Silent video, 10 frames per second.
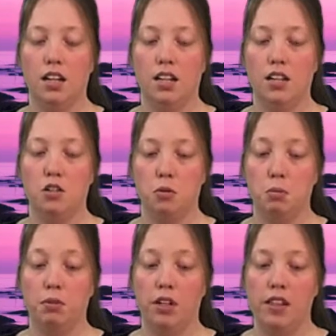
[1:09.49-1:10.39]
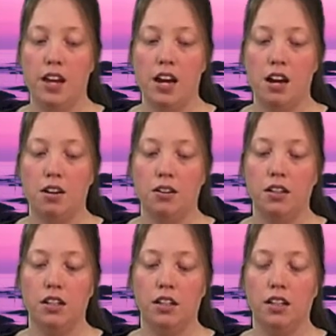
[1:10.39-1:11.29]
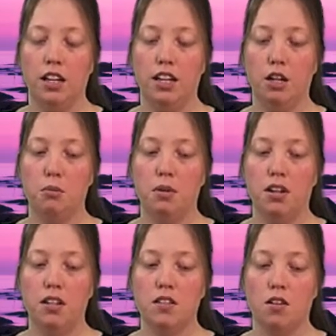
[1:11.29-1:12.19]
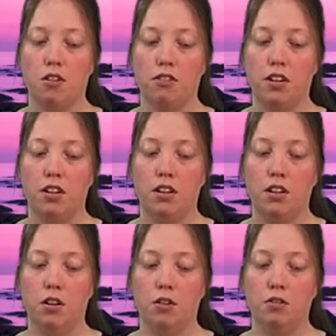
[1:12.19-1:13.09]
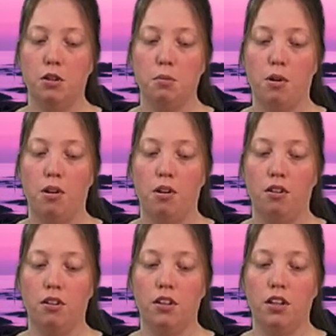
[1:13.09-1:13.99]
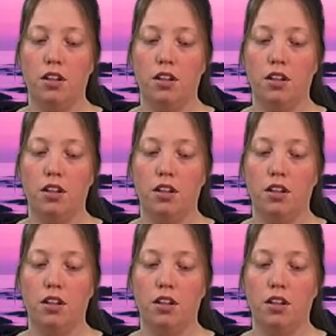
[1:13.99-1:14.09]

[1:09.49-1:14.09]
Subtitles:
And as we breathe out, letting our body soften over the ball